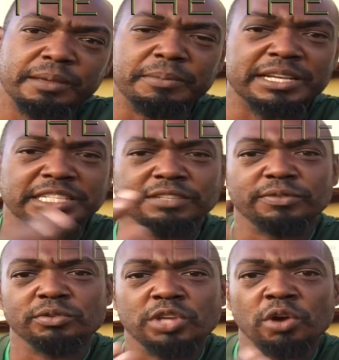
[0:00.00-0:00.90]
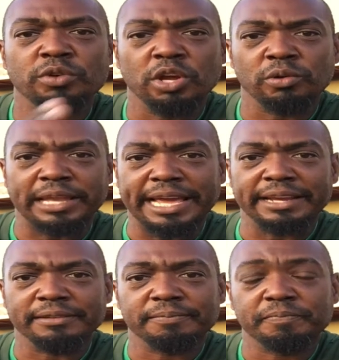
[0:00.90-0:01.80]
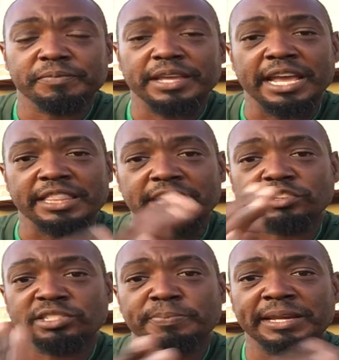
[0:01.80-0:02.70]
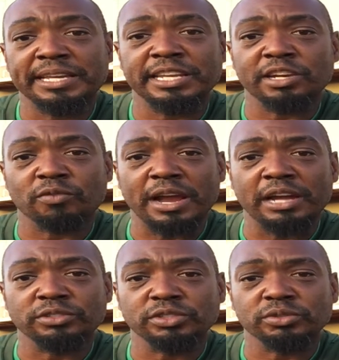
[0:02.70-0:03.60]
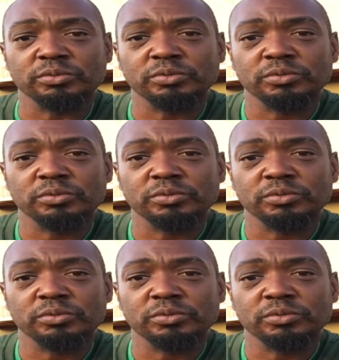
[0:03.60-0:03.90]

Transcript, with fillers: Because if you don't know Latin and they're speaking it around you,